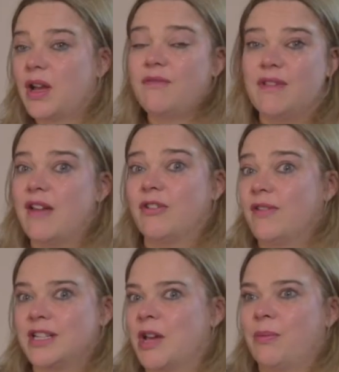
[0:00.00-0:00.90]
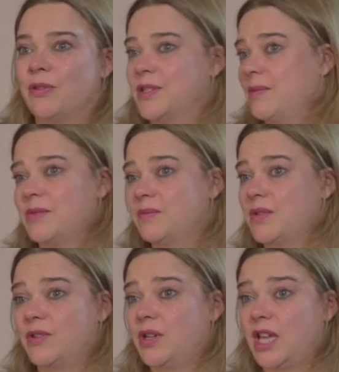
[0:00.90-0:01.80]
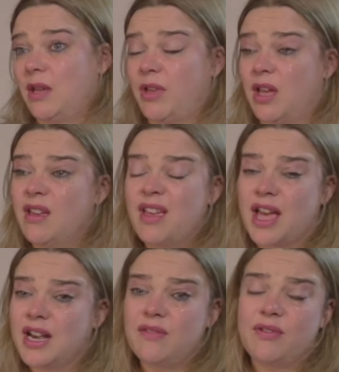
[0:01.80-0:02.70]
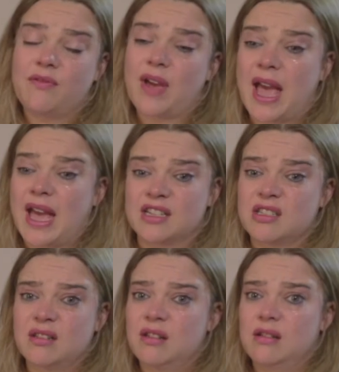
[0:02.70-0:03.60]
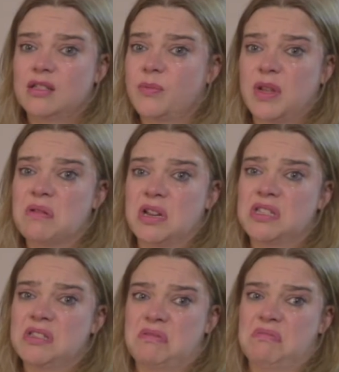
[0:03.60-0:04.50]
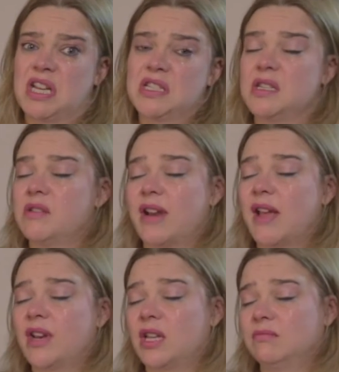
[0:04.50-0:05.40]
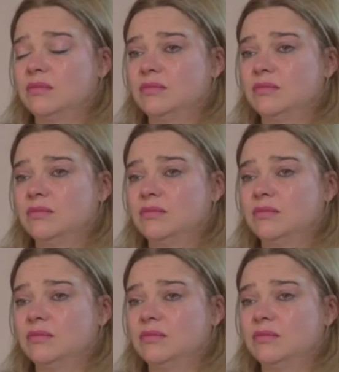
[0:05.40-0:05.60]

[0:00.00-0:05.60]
But I've never read up on the symptoms of leukemia, and even if I had, to be honest, Jenson didn't really have any.